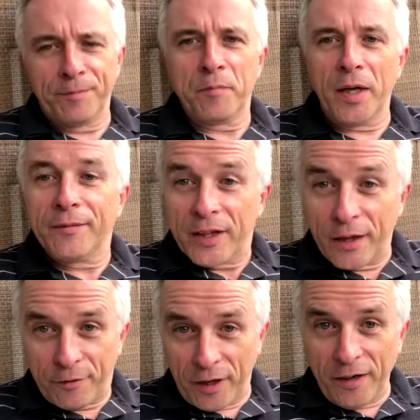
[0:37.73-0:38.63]
But
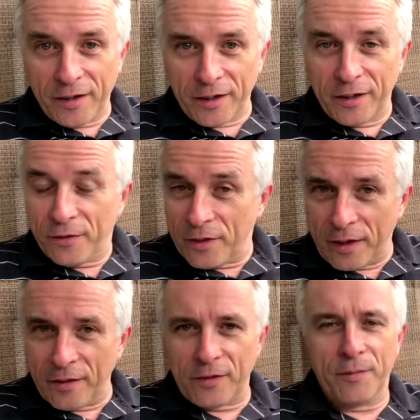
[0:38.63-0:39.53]
if you don't like it, think
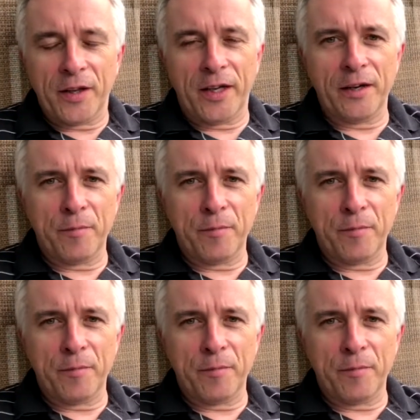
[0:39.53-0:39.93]
that something can